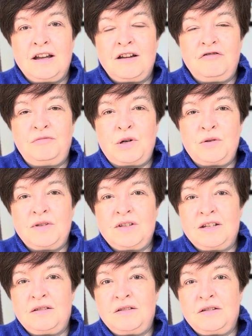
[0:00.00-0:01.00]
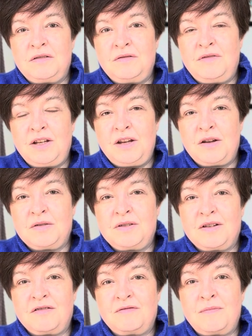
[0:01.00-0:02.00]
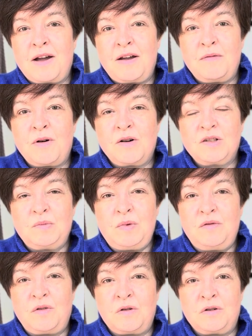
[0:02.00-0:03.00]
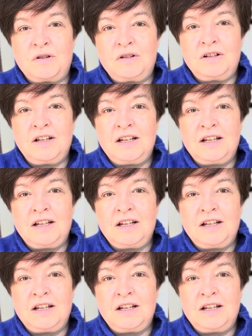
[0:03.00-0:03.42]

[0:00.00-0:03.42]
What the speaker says: I've posted videos of my walks before,